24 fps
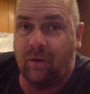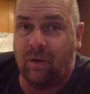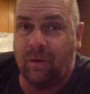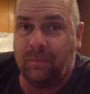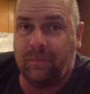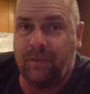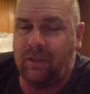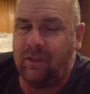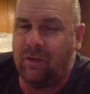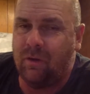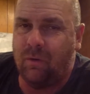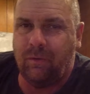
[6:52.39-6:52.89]
I
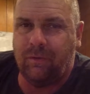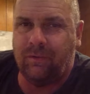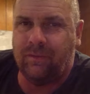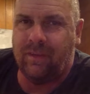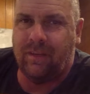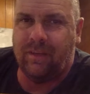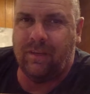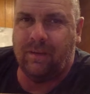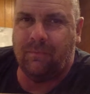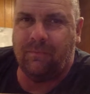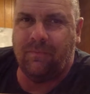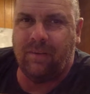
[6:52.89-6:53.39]
mean, you always
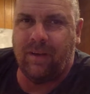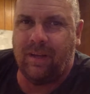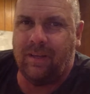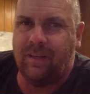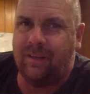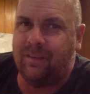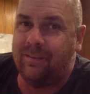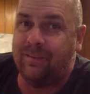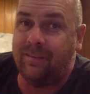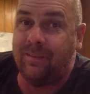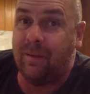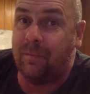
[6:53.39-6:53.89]
end up
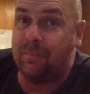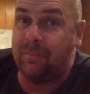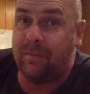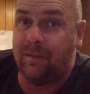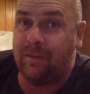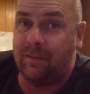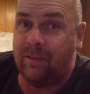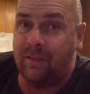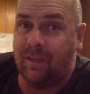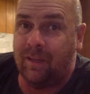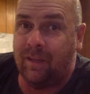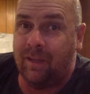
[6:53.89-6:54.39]
finding
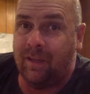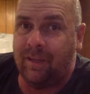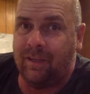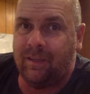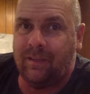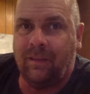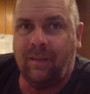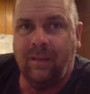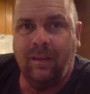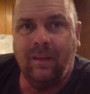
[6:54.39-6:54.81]
something you like.